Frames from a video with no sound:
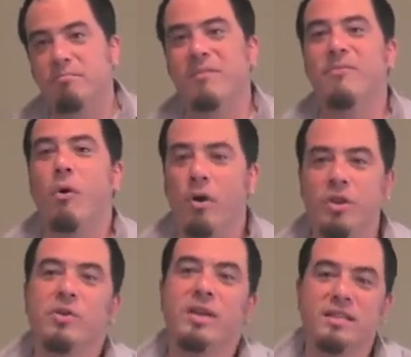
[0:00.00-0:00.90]
before
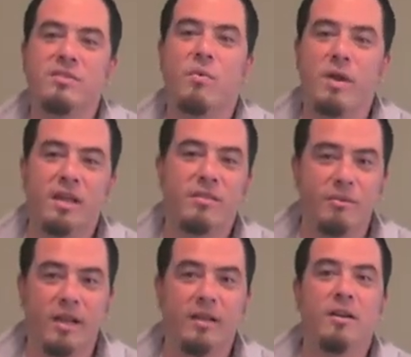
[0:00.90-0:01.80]
you get to week
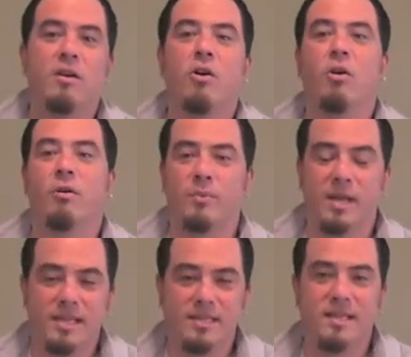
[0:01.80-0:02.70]
3 or
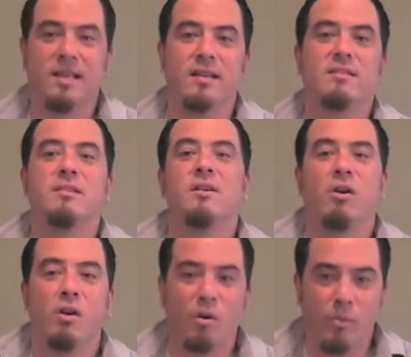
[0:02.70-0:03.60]
week 6
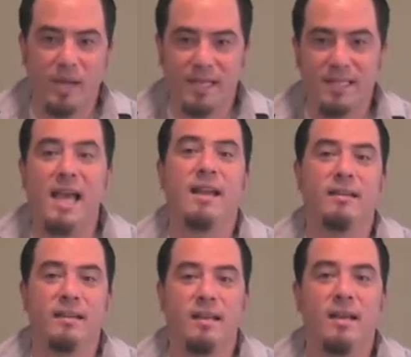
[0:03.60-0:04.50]
or week 10,